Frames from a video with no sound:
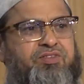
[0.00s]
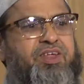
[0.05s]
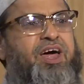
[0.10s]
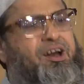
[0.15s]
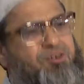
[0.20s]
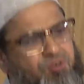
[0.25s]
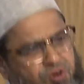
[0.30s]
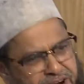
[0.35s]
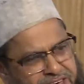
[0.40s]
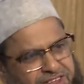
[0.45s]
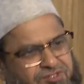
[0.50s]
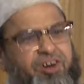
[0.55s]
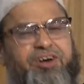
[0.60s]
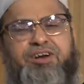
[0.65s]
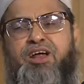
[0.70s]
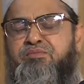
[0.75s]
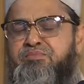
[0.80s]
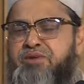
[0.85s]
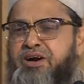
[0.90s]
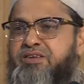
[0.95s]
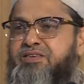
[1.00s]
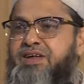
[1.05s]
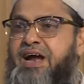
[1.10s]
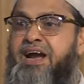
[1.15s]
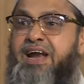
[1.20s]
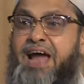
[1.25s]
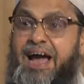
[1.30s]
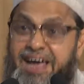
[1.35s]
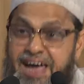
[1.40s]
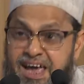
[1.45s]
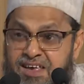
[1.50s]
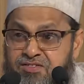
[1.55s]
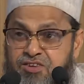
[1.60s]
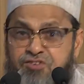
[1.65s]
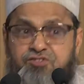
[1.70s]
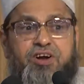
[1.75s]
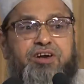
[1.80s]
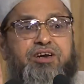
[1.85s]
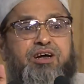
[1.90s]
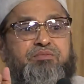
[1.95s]
They are known as settlements. And against the
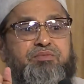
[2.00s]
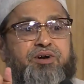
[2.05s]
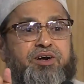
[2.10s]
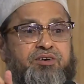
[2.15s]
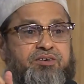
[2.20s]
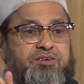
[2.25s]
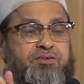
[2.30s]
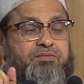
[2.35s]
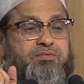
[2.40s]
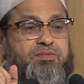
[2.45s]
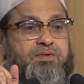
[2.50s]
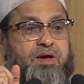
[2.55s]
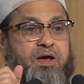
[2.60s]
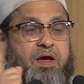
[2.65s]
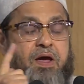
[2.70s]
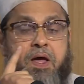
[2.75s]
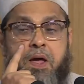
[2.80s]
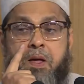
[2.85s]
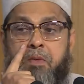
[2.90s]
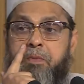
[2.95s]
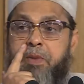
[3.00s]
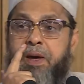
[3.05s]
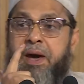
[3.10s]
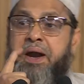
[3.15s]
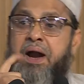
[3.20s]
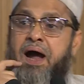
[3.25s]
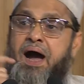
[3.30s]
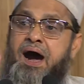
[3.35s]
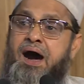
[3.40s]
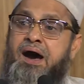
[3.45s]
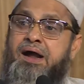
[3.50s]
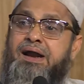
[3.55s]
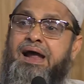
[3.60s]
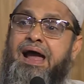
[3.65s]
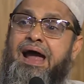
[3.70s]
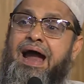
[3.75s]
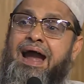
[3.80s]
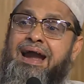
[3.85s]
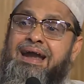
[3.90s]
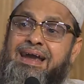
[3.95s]
settlement, there
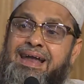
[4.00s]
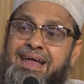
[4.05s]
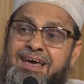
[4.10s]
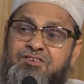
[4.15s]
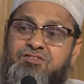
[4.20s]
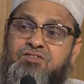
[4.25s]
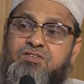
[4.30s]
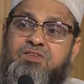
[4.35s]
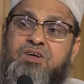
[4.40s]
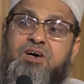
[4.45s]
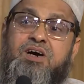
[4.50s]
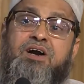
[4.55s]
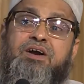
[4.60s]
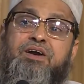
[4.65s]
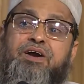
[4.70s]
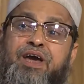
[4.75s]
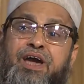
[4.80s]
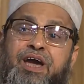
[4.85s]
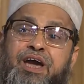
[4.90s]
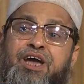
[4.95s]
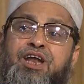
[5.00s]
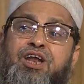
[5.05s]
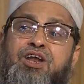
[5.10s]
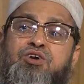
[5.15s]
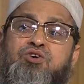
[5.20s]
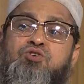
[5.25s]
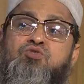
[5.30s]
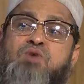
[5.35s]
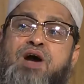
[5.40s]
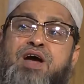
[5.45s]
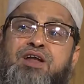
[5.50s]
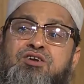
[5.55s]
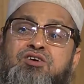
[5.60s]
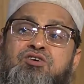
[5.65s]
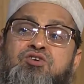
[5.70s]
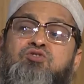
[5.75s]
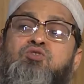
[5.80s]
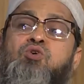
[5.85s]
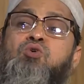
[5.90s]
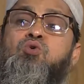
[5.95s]
are at least 13 UN
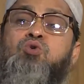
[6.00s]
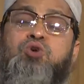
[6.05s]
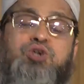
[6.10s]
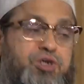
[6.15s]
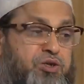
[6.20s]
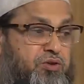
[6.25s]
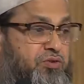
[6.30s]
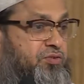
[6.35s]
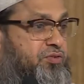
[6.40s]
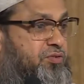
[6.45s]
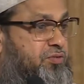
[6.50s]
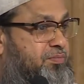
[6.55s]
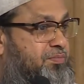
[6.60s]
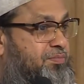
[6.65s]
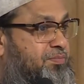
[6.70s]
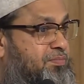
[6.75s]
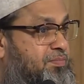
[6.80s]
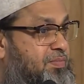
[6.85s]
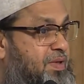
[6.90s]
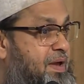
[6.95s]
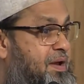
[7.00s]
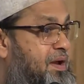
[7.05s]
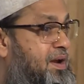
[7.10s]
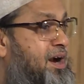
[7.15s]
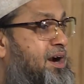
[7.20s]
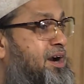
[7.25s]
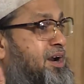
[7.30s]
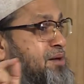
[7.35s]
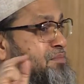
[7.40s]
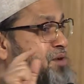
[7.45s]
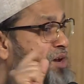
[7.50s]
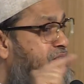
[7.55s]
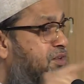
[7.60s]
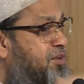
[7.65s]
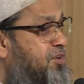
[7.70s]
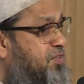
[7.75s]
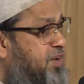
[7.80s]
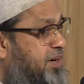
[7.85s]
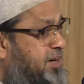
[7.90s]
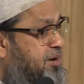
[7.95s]
resolutions condemning
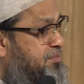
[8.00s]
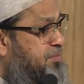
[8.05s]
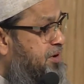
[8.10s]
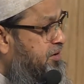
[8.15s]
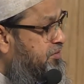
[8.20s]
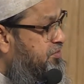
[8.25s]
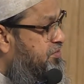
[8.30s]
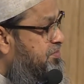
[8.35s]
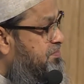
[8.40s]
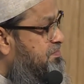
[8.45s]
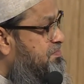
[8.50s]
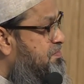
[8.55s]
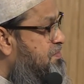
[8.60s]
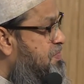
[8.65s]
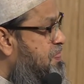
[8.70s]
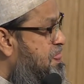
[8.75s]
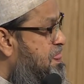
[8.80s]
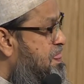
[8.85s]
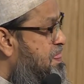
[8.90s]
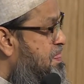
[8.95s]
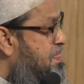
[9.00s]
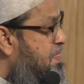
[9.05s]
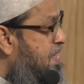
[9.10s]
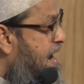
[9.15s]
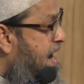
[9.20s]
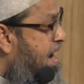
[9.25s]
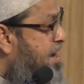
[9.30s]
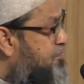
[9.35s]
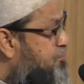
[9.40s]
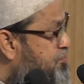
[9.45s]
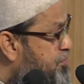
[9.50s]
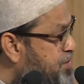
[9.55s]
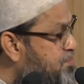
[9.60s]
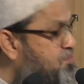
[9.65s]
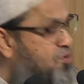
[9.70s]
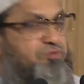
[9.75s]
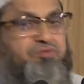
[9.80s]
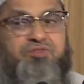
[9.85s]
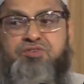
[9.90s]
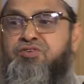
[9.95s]
the settlements and to
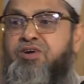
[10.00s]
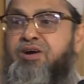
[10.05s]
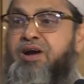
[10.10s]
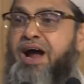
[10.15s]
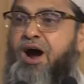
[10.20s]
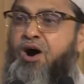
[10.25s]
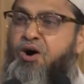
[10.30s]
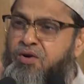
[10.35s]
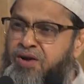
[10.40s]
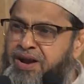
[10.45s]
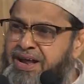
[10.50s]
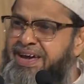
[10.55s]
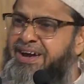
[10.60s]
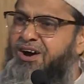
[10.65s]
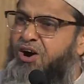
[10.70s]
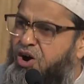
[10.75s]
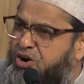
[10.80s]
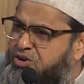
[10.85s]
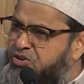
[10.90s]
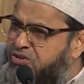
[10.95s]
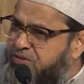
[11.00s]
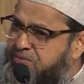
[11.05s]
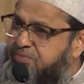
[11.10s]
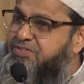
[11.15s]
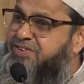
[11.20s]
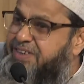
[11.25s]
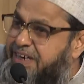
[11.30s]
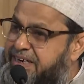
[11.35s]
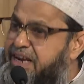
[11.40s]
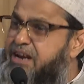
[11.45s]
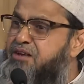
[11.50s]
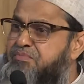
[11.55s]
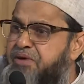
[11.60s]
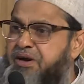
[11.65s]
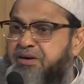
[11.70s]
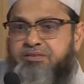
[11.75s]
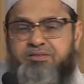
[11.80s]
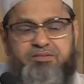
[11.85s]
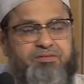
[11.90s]
remove the settlement. Only on settlement.